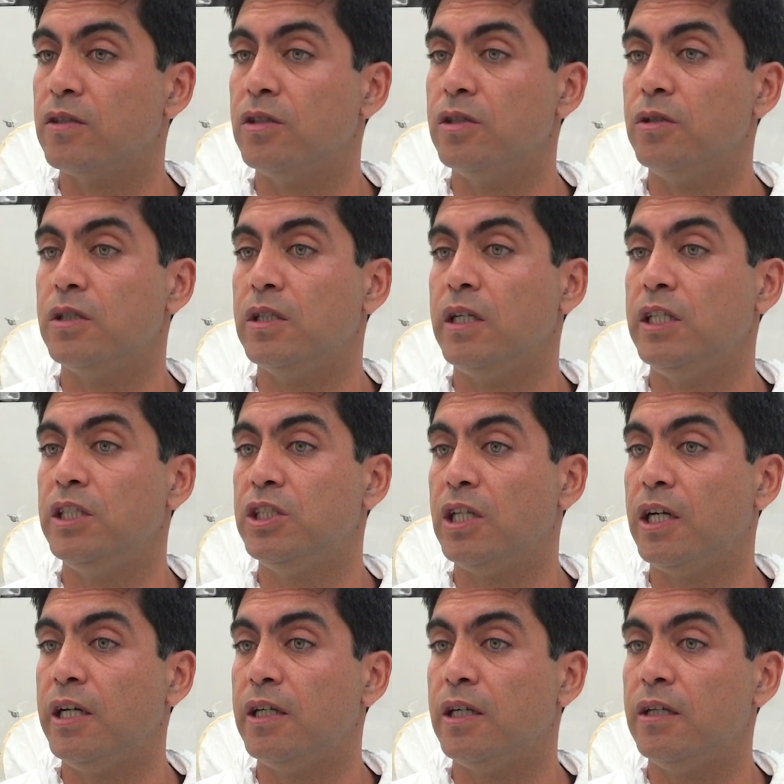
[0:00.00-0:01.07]
conducted in
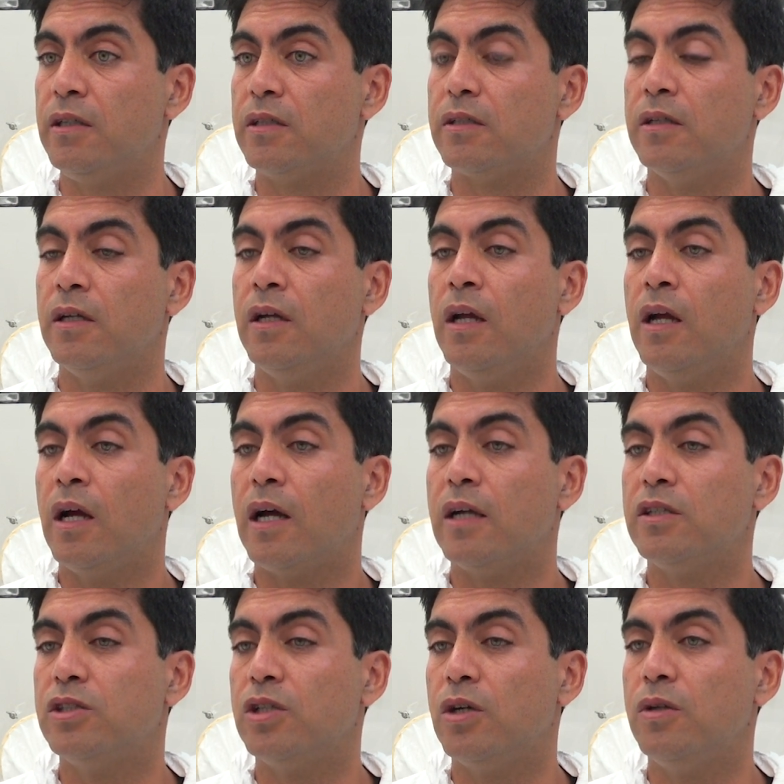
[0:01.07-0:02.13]
China
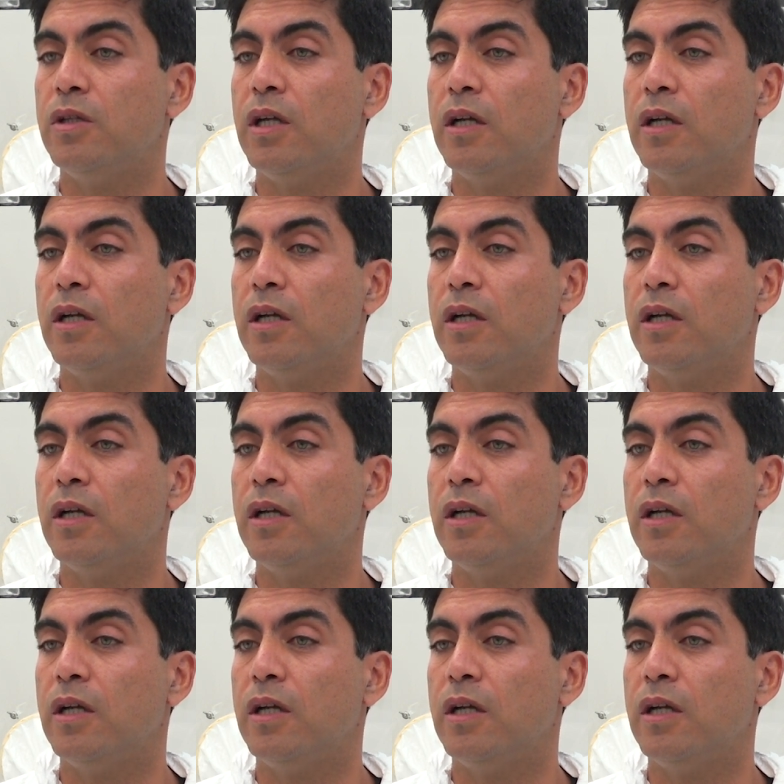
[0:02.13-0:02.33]
have shown